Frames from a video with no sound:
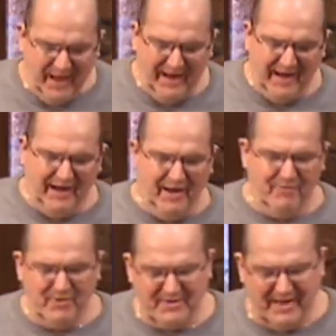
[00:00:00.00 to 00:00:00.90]
I
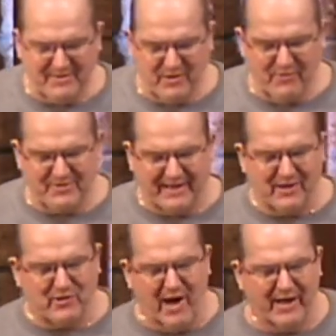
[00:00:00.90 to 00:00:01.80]
love
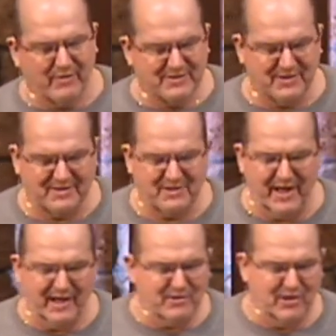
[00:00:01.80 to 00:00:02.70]
Second Chronicles
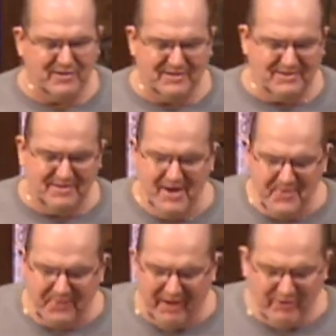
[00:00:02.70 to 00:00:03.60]
sixteen. I thought this is,
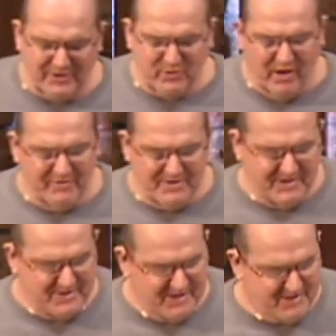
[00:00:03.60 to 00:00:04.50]
verse twelve, is
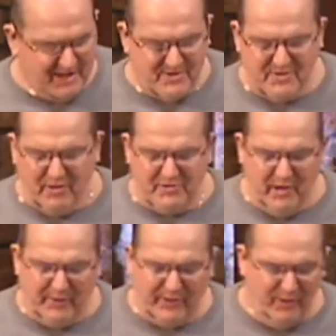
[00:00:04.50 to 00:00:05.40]
it's just such, so
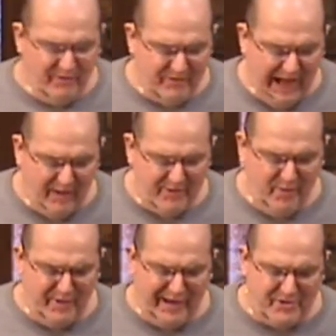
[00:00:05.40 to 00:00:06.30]
typical of how
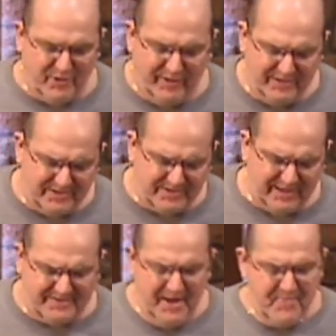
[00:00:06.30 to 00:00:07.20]
human nature is. It
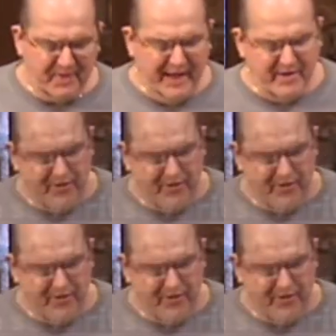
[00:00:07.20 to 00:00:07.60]
says, in